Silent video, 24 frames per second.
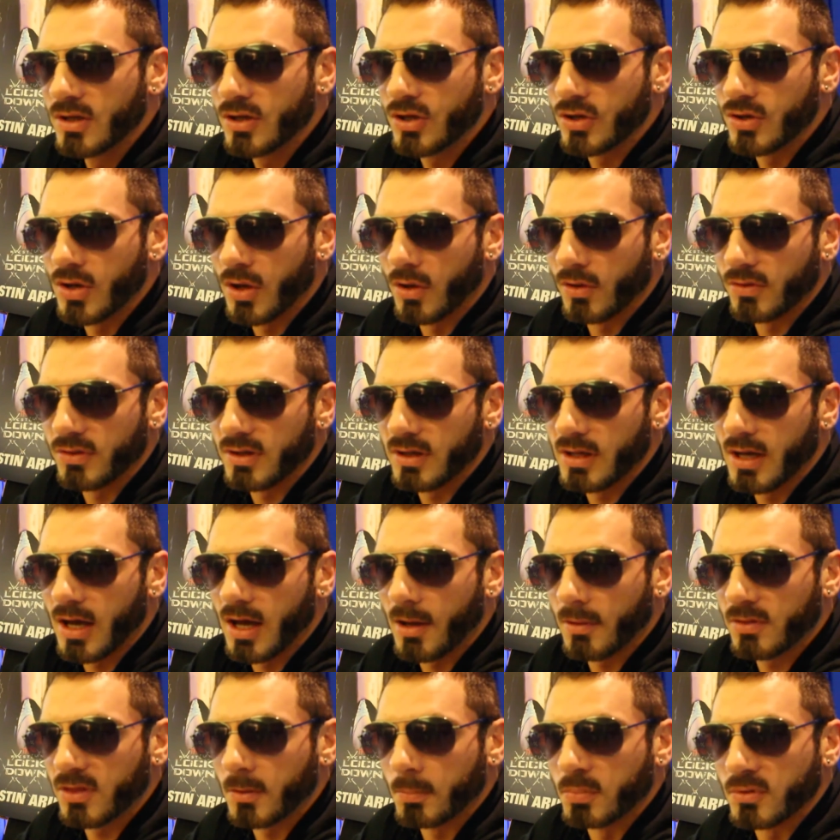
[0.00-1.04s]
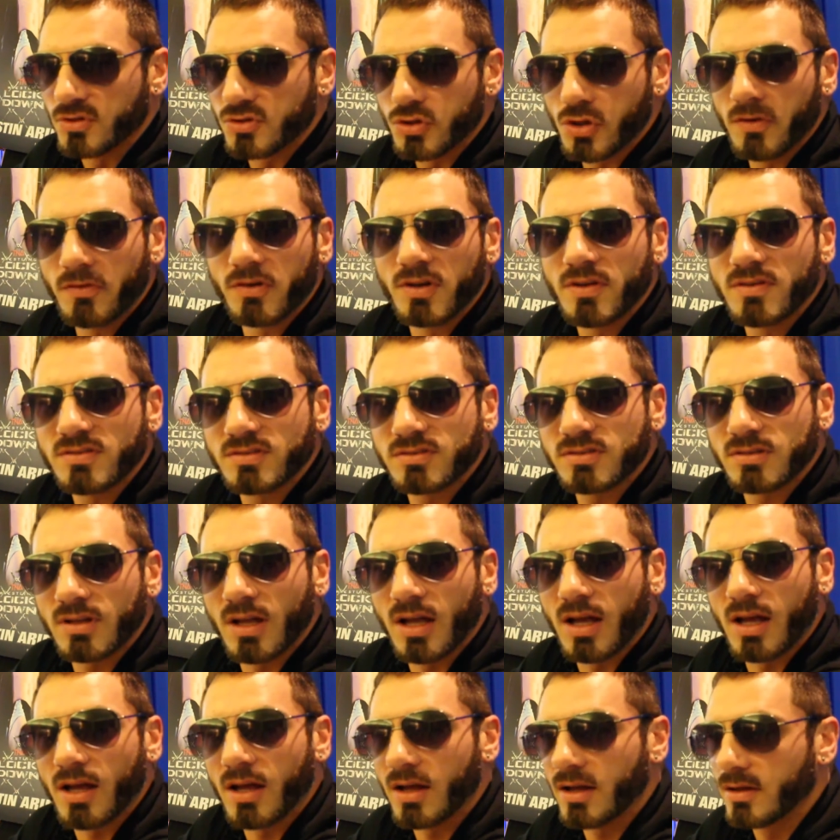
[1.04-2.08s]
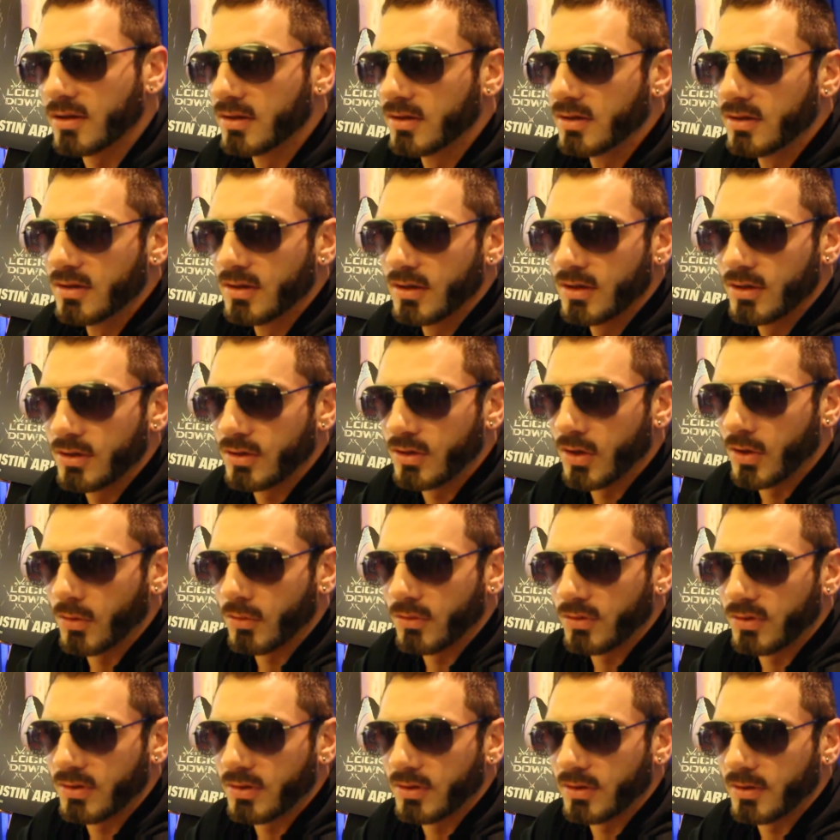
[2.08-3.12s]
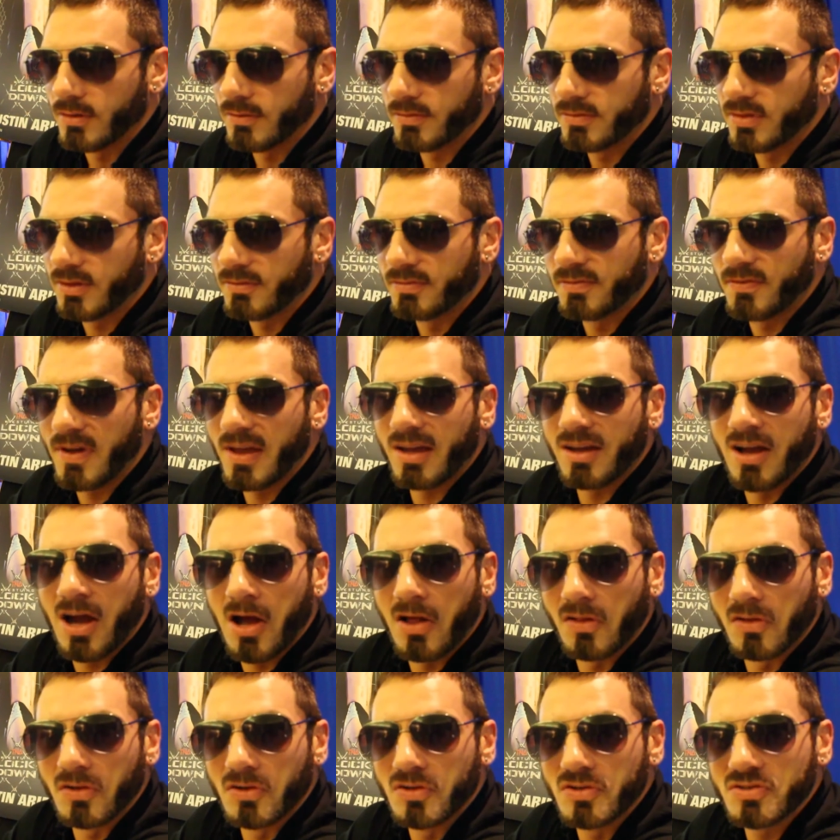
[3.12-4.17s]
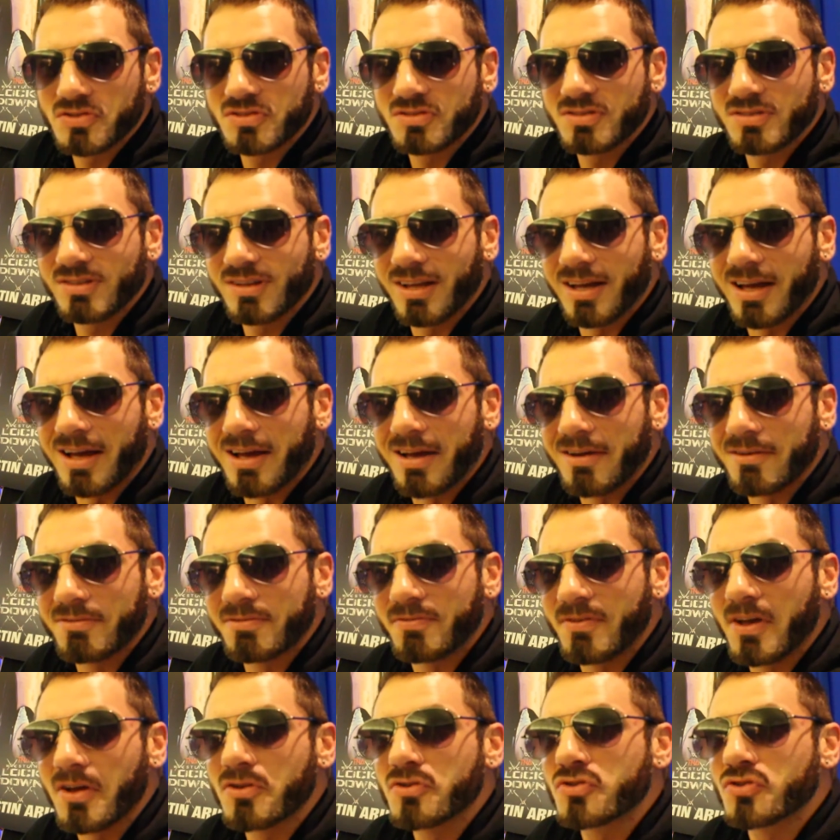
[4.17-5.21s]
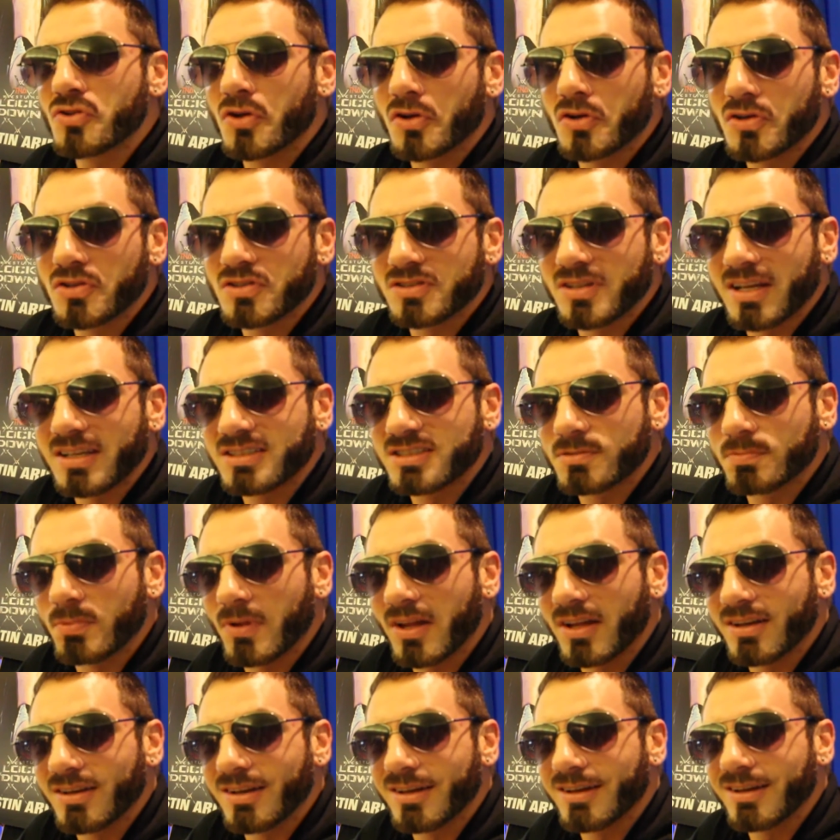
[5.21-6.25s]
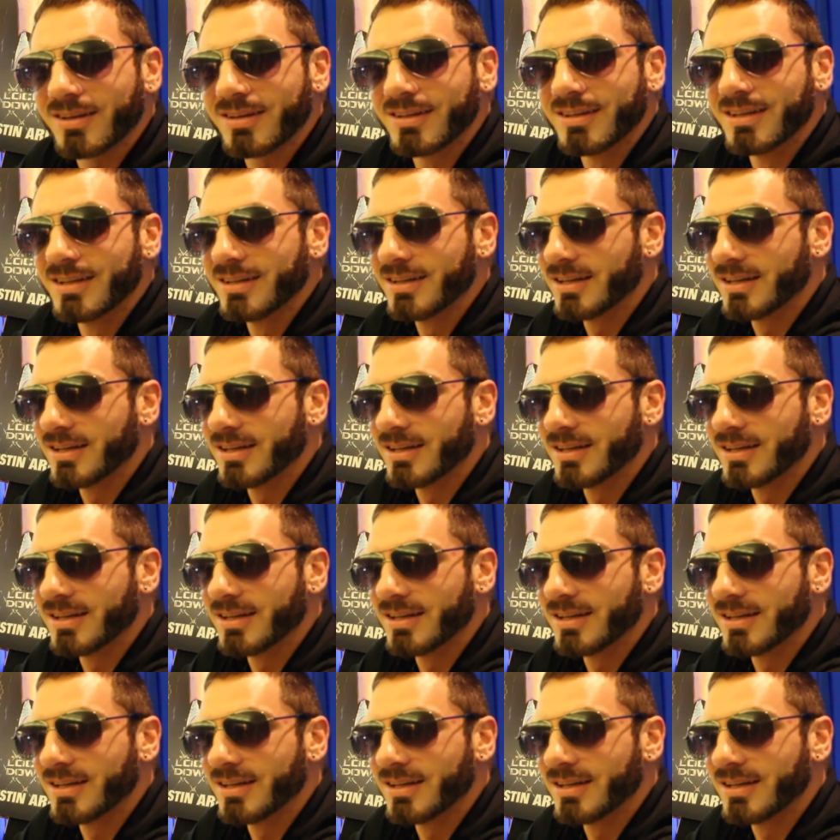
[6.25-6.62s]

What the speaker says: the preservatives, the fake colors, fake sugars like Splenda.